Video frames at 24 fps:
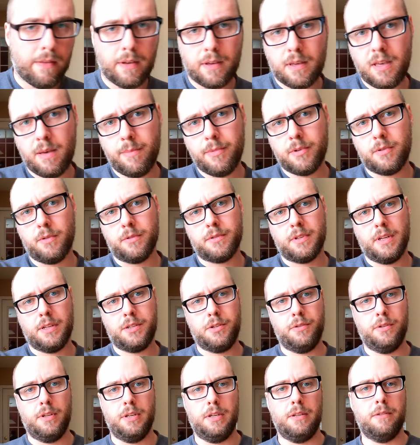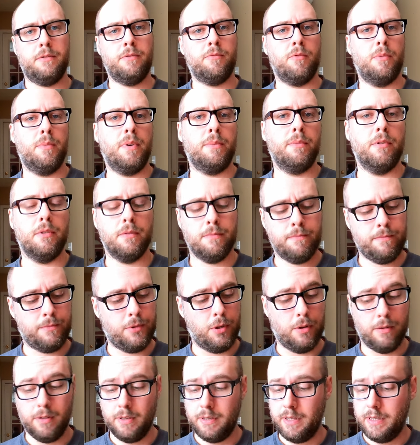the chemicals that you need. Remember,
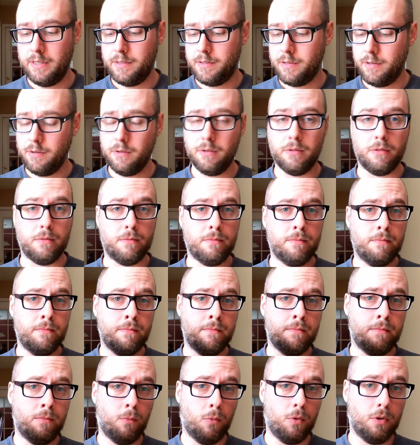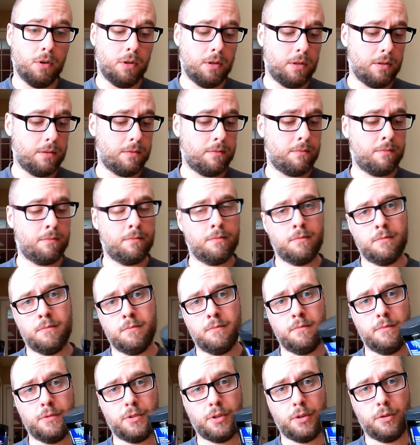you only need two. One,
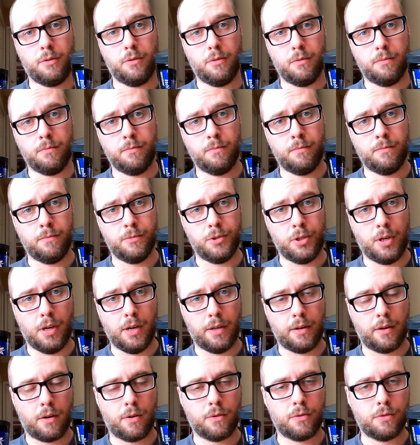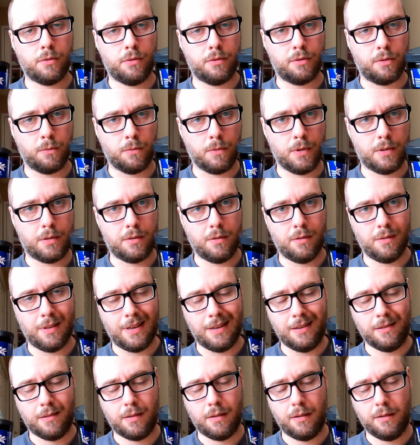two. John Herschel's original
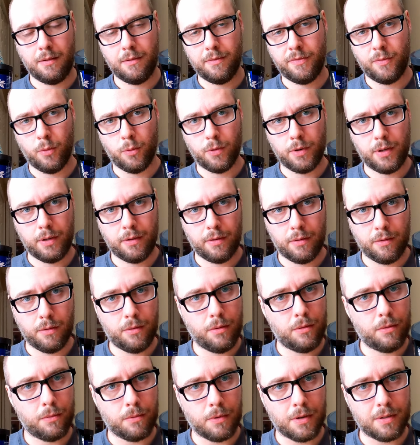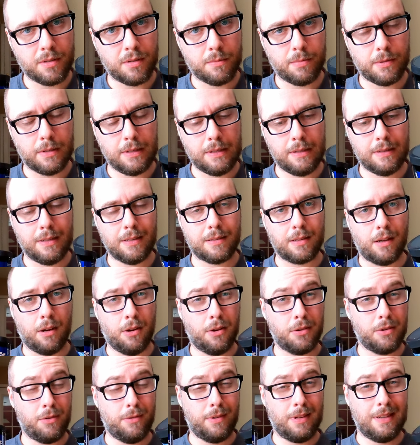eighteen forty-two recipe. That's
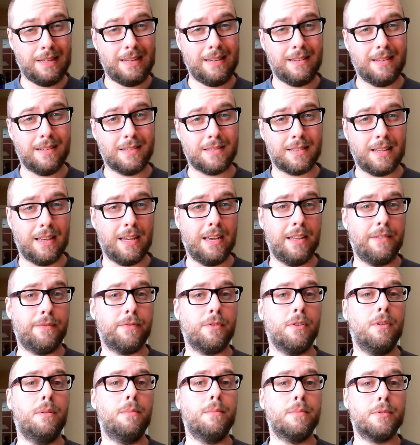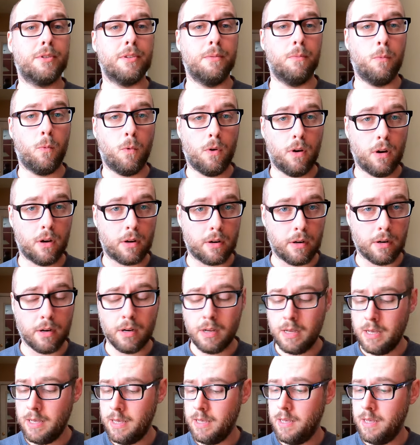all you need aside from some water.